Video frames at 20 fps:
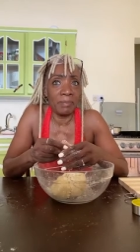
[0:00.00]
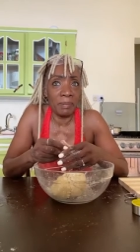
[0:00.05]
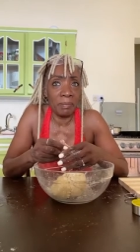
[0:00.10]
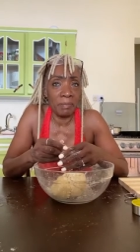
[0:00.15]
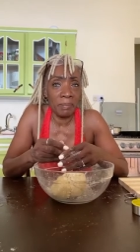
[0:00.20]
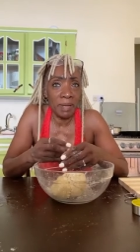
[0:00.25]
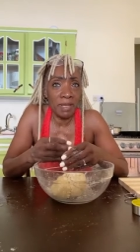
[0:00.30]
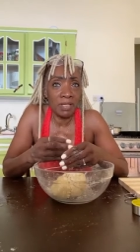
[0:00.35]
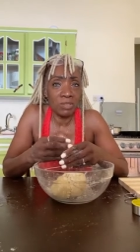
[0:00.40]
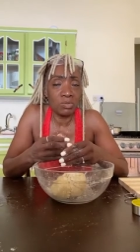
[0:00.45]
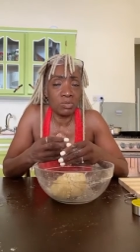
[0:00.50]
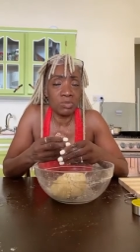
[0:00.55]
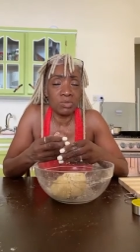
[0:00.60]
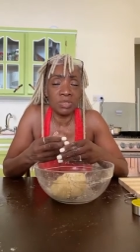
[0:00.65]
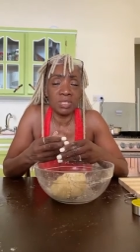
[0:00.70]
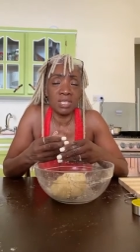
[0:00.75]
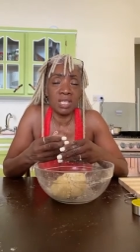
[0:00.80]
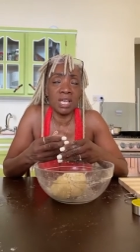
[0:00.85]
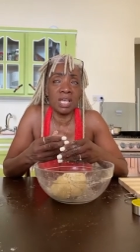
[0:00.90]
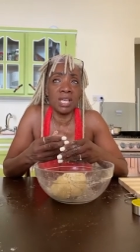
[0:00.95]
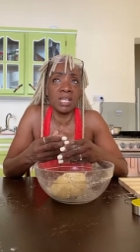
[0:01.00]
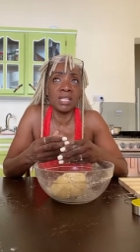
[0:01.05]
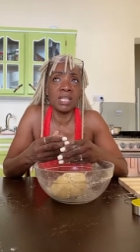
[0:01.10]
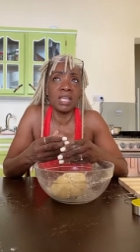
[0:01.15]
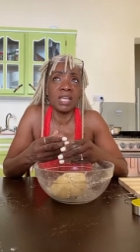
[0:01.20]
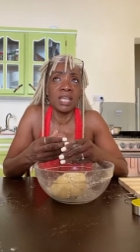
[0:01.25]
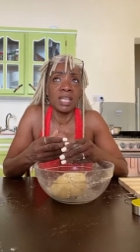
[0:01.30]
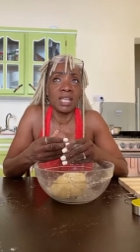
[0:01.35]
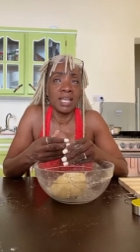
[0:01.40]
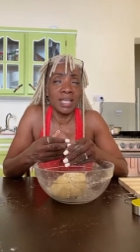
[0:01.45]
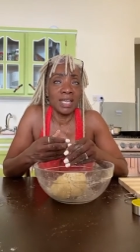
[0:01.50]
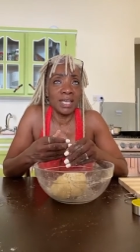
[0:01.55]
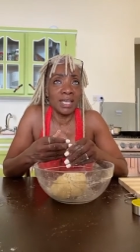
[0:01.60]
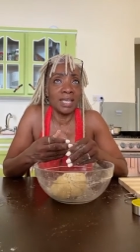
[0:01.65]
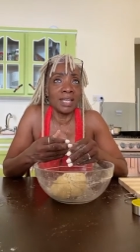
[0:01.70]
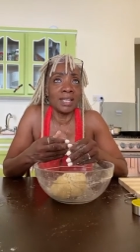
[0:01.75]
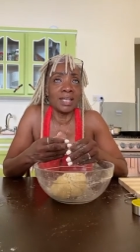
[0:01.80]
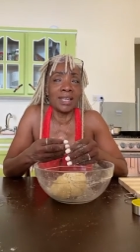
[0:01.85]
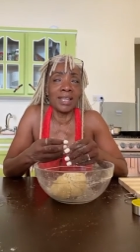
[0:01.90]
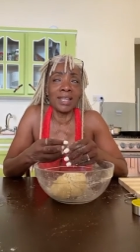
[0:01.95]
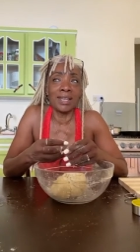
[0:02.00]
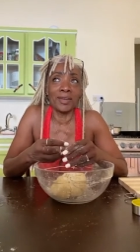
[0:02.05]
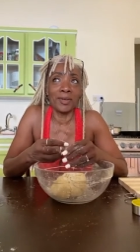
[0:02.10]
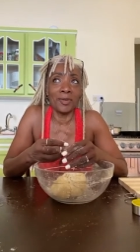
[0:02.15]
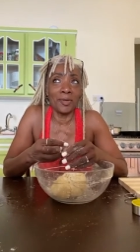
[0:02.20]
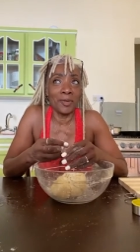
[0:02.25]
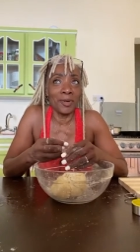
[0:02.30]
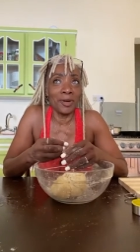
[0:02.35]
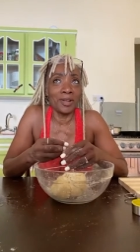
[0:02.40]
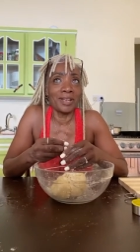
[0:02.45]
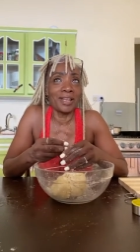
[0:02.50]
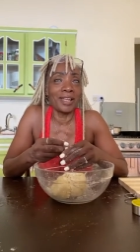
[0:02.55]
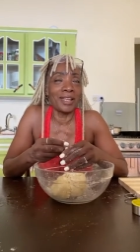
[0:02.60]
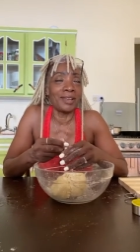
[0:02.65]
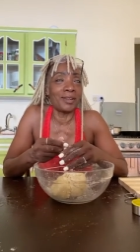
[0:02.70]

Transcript: My temper, and